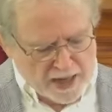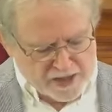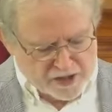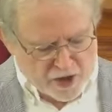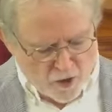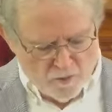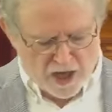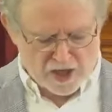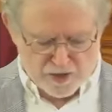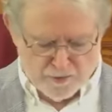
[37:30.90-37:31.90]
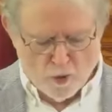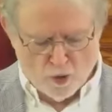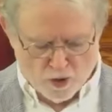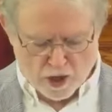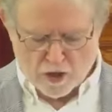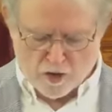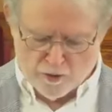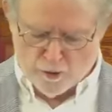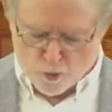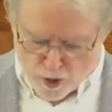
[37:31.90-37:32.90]
By so much more
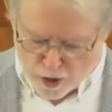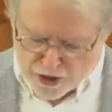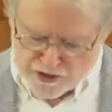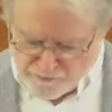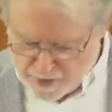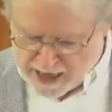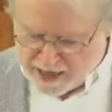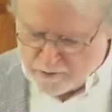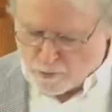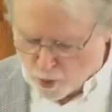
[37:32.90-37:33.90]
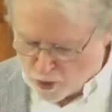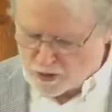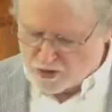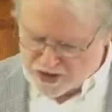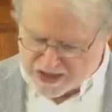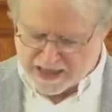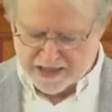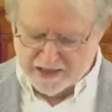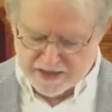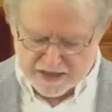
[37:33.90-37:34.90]
are the works of man mortal
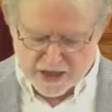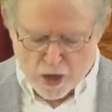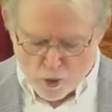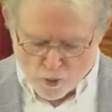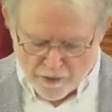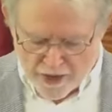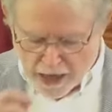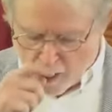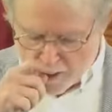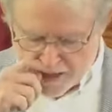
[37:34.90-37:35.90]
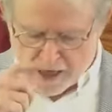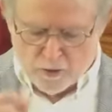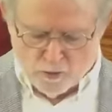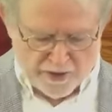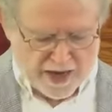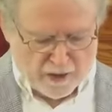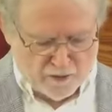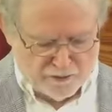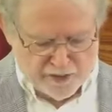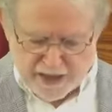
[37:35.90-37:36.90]
sins when they are done
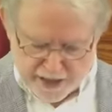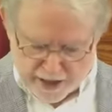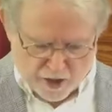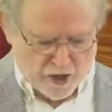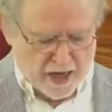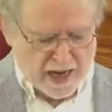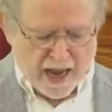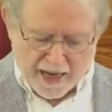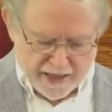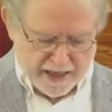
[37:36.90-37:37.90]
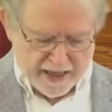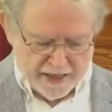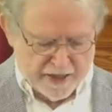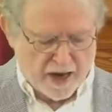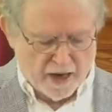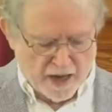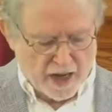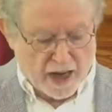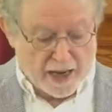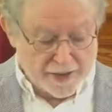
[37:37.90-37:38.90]
without fear and in
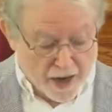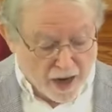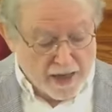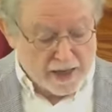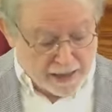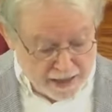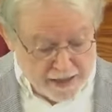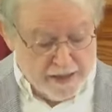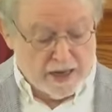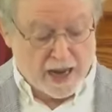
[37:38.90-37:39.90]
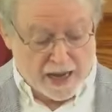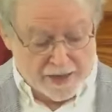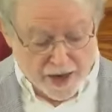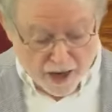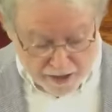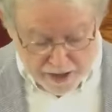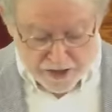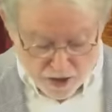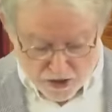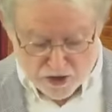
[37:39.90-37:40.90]
an
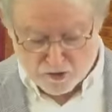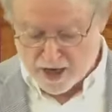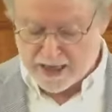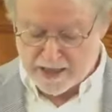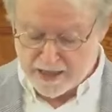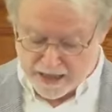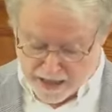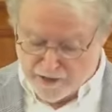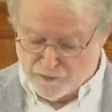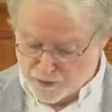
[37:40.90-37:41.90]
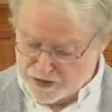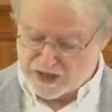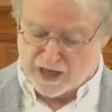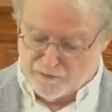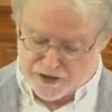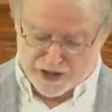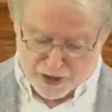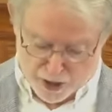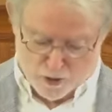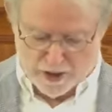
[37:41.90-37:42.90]
unadulterated evil
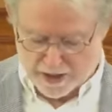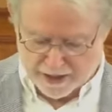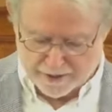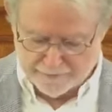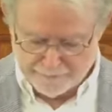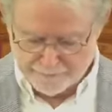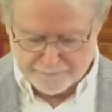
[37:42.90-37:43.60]
self-security.